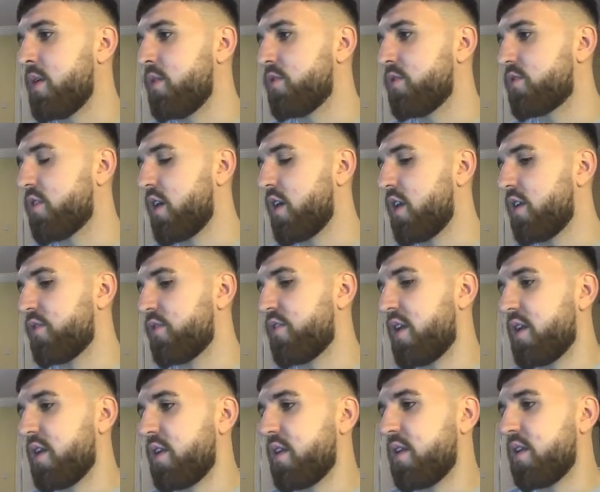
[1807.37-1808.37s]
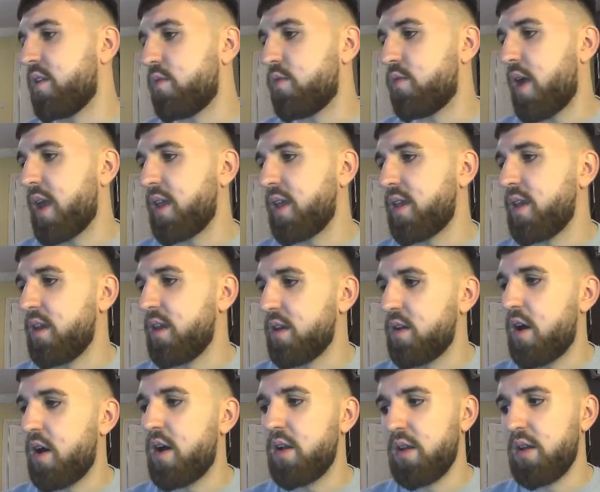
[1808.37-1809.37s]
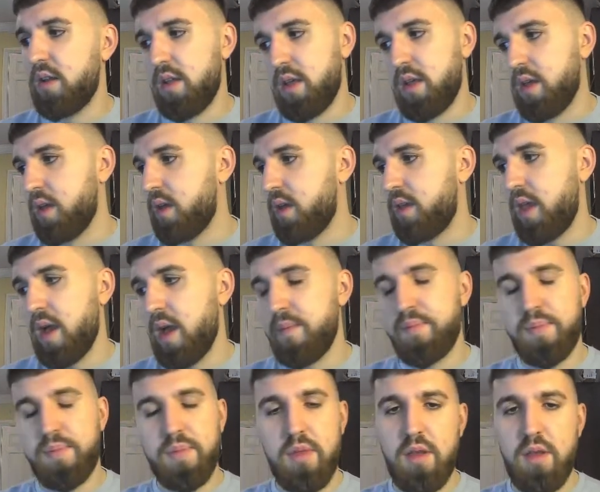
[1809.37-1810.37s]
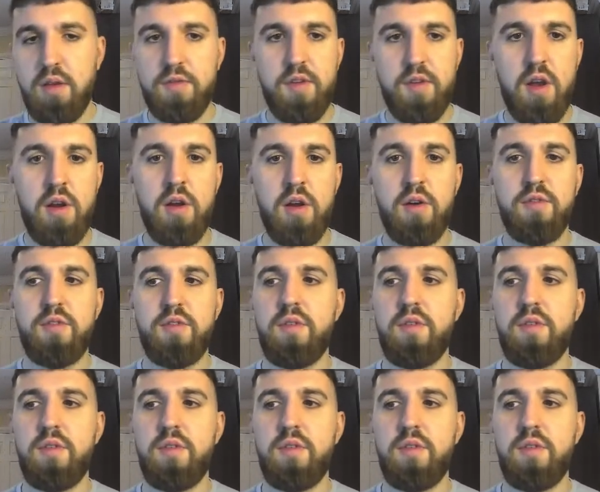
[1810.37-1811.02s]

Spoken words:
Try and defend rank Cahill. Yeah, fair enough.